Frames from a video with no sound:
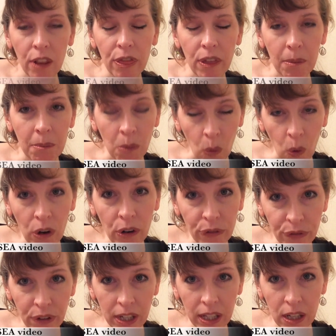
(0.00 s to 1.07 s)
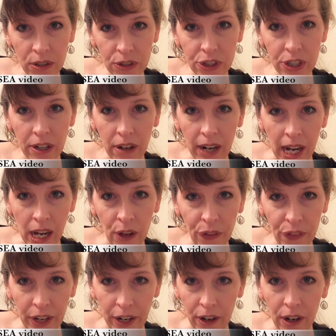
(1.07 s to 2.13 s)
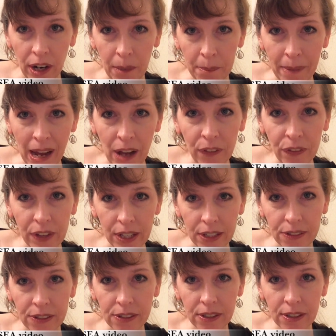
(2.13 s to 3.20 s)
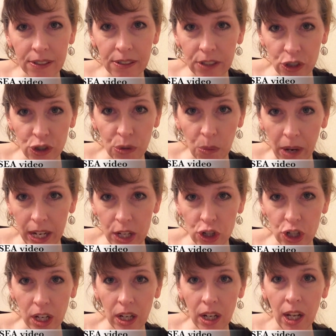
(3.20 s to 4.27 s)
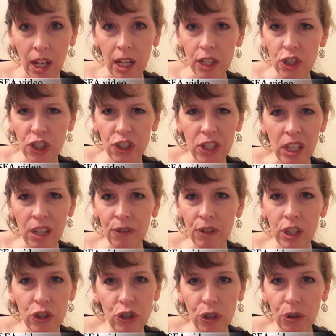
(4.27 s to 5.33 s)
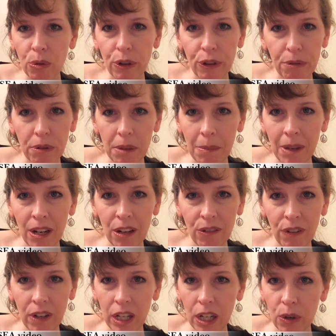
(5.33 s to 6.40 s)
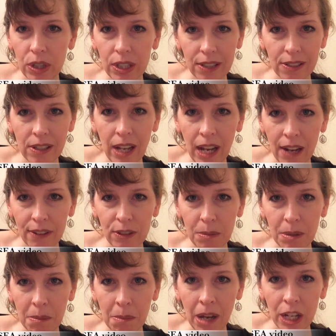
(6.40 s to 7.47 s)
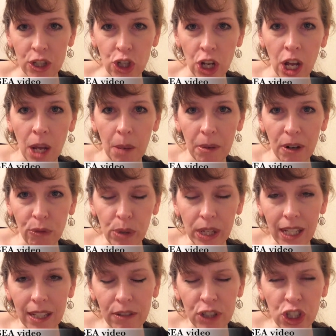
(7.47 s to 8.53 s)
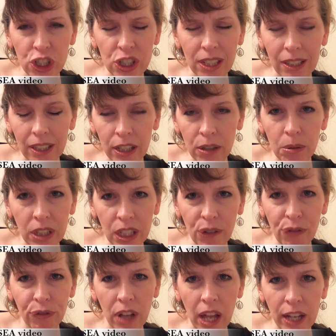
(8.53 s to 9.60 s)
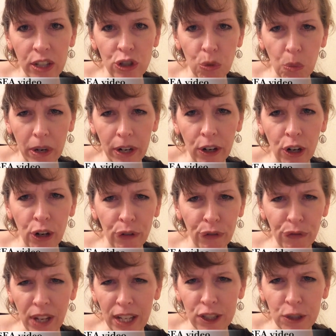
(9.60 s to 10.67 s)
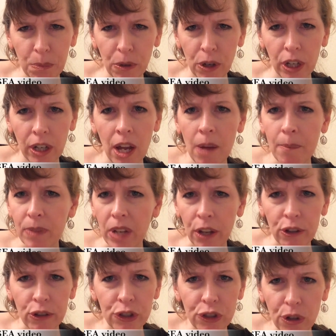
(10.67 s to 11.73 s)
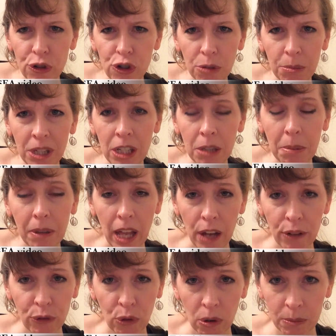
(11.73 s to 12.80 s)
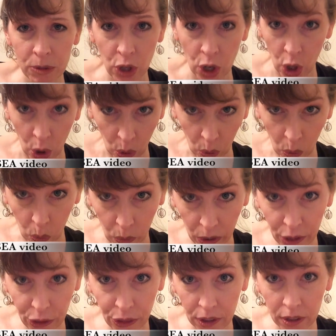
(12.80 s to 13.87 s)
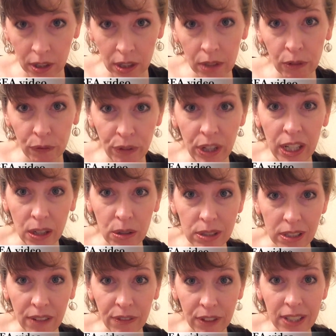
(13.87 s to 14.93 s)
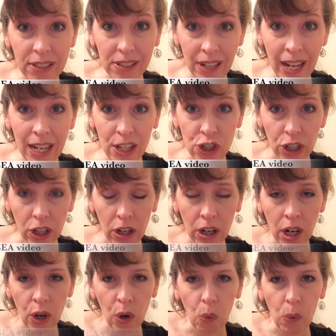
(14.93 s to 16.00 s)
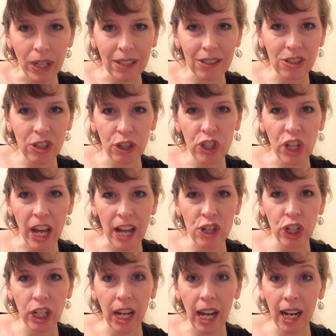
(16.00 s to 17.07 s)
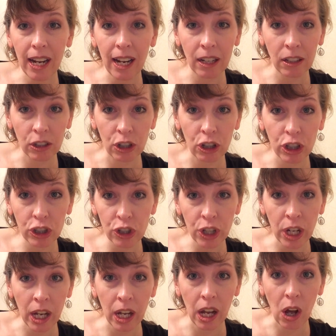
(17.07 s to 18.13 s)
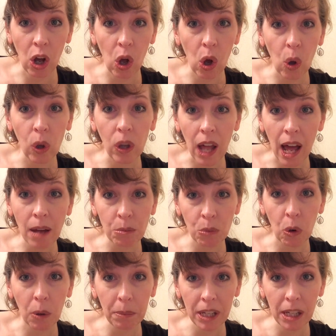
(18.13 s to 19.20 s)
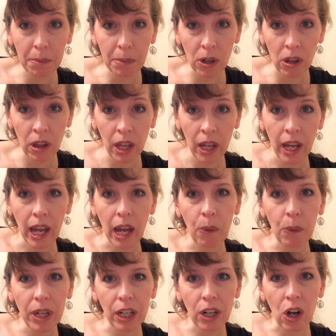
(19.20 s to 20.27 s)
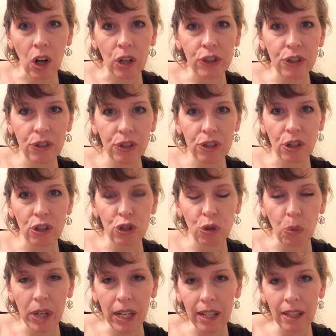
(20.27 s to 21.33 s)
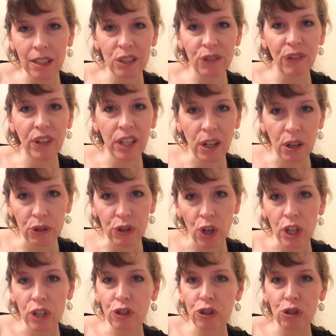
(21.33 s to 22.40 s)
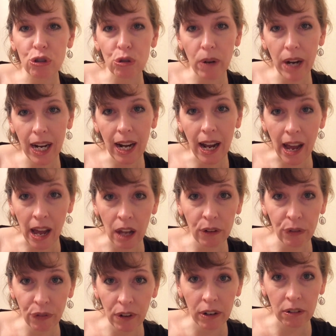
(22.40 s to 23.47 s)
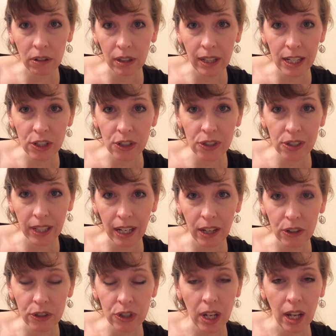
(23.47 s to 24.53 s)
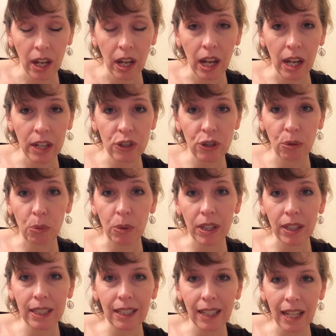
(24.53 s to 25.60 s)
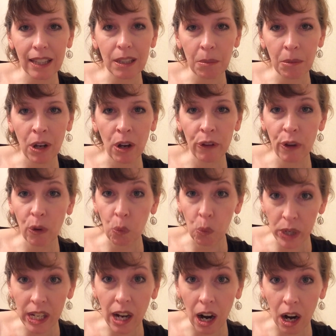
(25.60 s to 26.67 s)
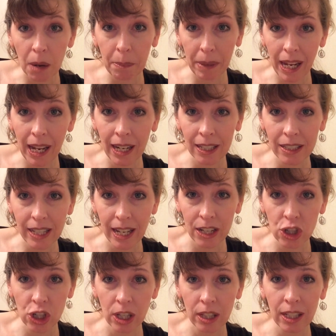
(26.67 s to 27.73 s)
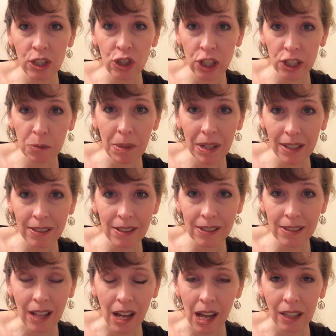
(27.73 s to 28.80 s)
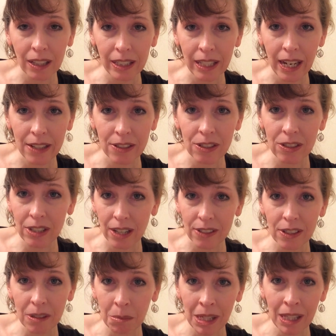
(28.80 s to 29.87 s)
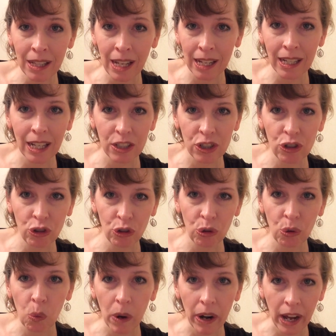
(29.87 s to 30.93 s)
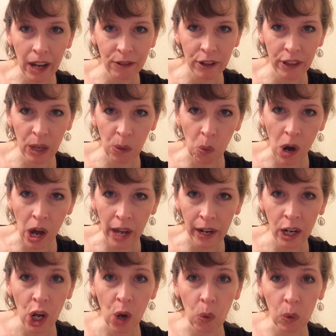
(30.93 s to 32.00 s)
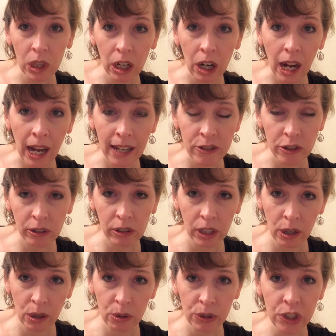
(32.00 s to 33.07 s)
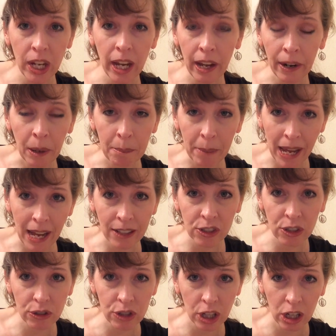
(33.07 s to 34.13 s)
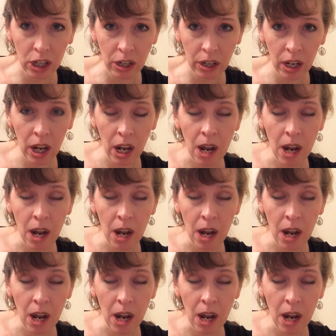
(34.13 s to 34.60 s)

The more videos that are out there about this situation, just even a 2 or 3 minute video, it doesn't have to be much, but if we can just literally flood Twitter, Facebook, other social media platforms with videos of this nature, we can start to educate and alert a whole lot more people, and we can also start tweeting these videos straight at federal legislators to really let them know that we are paying attention, that just because it's the holidays doesn't mean they get to do whatever they want while our eyes are closed and our backs are turned.